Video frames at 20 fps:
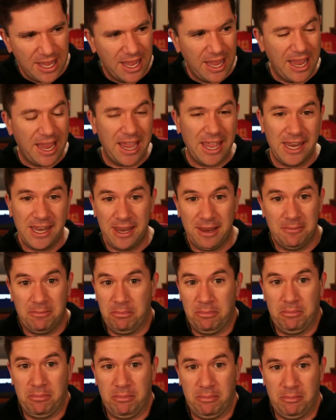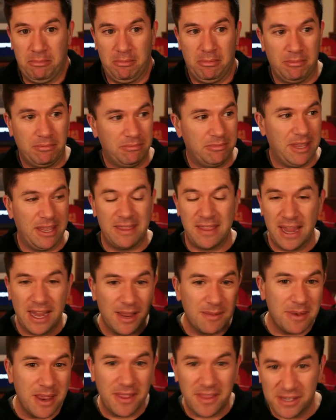And then they
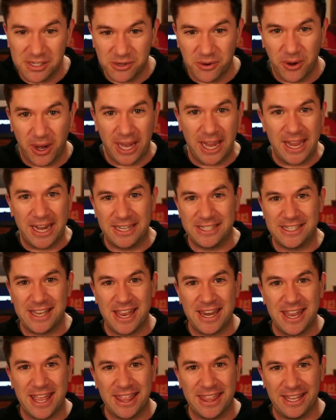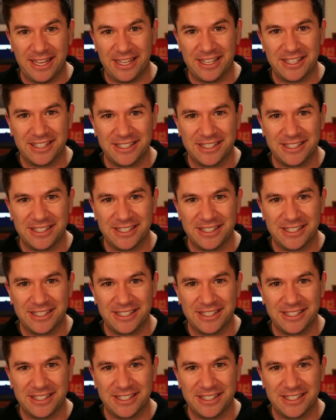come down, they score again, it's 10-0.